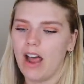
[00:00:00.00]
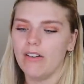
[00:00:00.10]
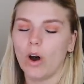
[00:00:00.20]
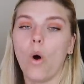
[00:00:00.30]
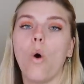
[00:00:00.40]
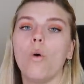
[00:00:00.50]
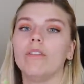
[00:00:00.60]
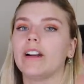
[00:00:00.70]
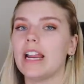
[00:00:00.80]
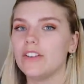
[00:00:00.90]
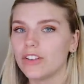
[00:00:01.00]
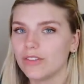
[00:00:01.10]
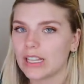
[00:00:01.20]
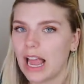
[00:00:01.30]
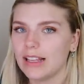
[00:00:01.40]
of a whole range
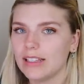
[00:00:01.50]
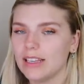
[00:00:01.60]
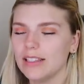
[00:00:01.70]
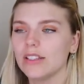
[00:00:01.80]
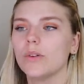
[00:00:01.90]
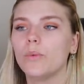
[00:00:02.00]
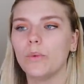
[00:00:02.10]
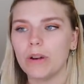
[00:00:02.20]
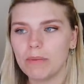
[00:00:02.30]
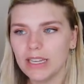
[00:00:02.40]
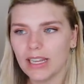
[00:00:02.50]
of sizes would be